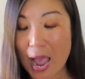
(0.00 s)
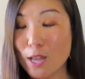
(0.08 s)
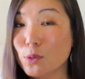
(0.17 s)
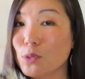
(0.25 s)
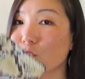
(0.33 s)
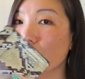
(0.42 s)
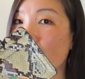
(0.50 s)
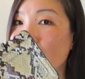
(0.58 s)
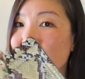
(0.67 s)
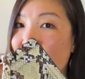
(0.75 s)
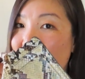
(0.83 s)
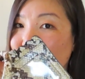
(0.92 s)
I don't usually
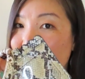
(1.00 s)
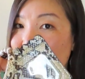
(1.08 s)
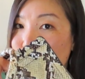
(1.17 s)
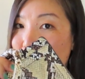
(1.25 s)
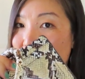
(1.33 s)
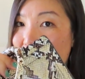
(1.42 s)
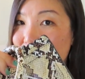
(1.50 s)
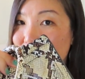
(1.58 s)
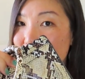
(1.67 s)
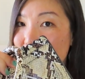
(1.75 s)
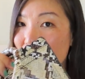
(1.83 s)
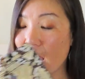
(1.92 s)
like to have like my
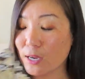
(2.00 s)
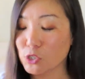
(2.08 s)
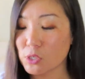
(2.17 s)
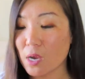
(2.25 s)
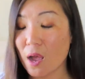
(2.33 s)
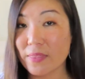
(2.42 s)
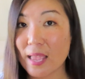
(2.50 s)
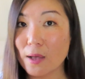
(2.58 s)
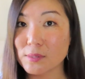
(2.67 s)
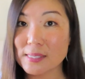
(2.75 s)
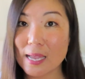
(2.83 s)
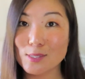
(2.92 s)
ID actually on the
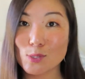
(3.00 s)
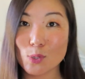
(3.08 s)
outside,